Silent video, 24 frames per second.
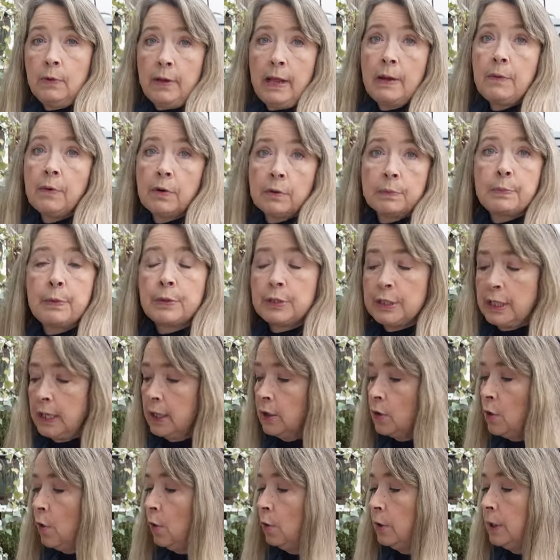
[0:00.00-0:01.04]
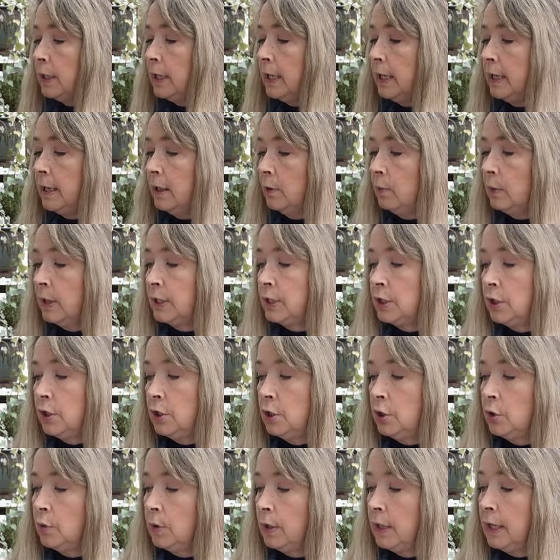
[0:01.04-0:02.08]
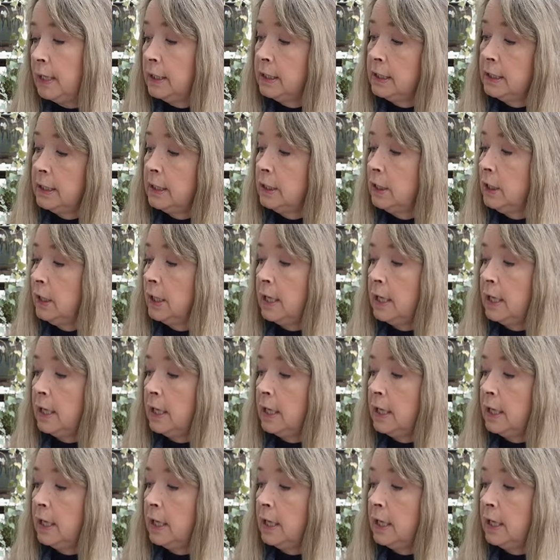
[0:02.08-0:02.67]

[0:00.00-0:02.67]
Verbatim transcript: they were supposed to get cold again and what to do and I said you